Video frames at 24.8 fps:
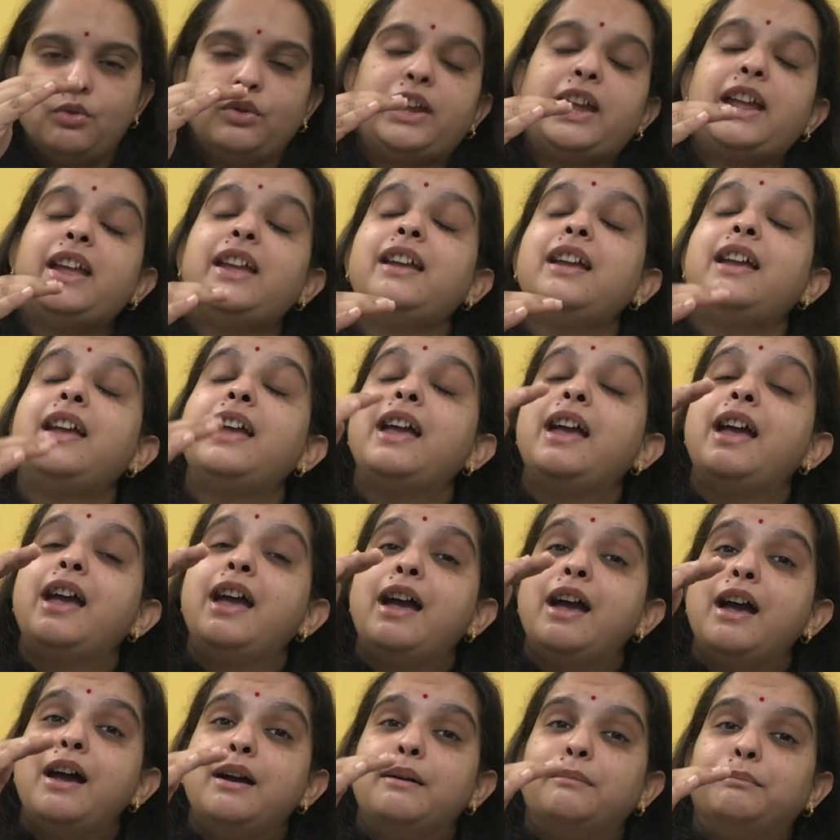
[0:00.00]
Okay,
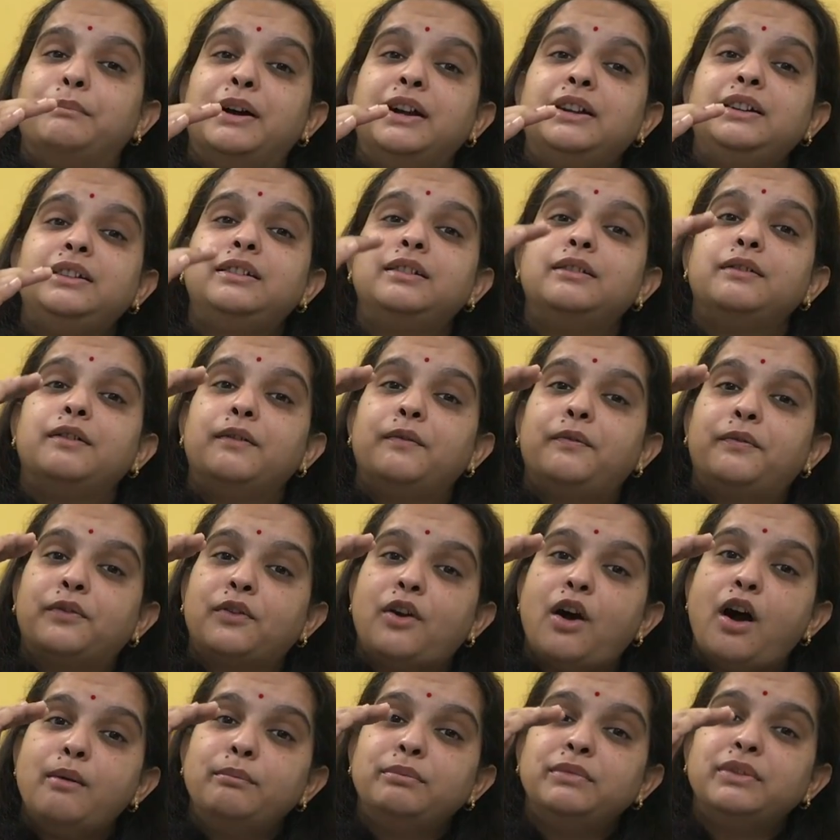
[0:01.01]
but
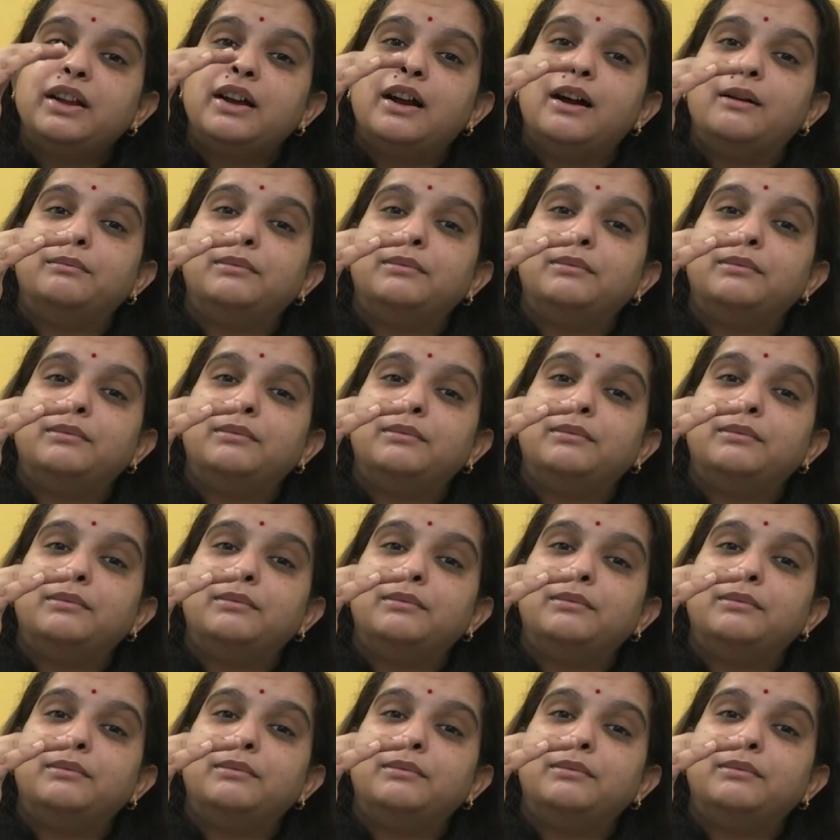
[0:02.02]
from the